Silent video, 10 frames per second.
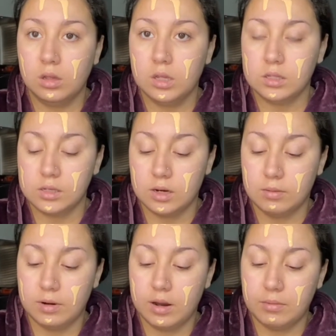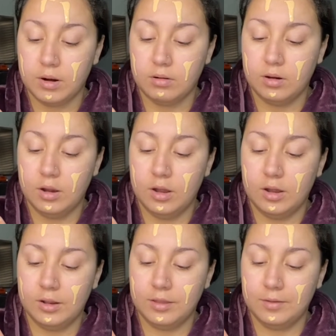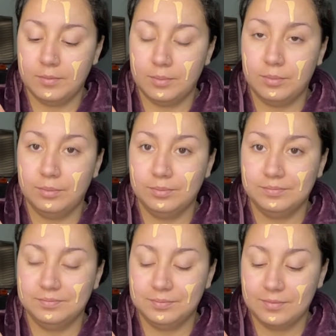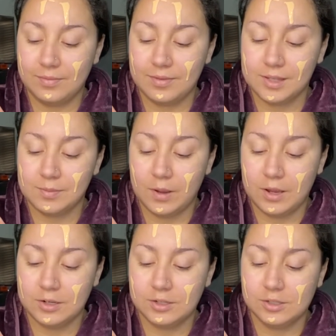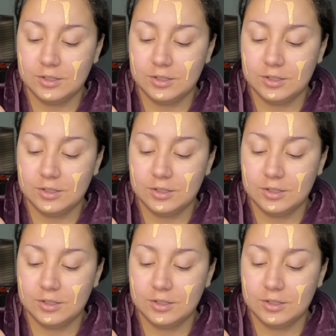it's getting in my eyebrow, on the sponge.